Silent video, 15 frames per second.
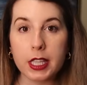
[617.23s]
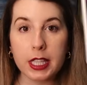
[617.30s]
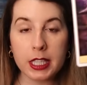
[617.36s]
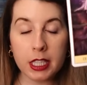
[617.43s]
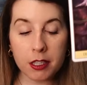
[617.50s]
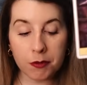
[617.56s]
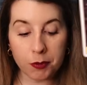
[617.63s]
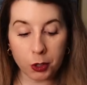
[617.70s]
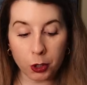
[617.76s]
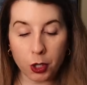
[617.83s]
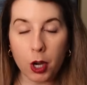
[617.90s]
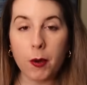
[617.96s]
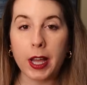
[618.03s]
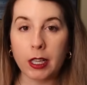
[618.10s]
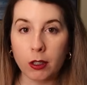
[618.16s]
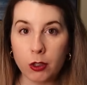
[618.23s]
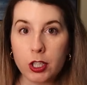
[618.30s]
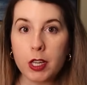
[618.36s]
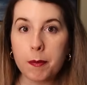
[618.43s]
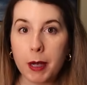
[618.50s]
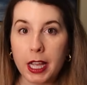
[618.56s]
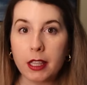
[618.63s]
This is Virgo
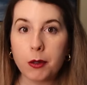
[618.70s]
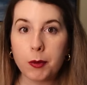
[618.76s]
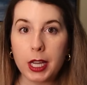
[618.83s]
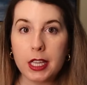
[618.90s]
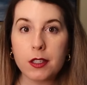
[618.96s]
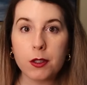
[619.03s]
energy, by the way,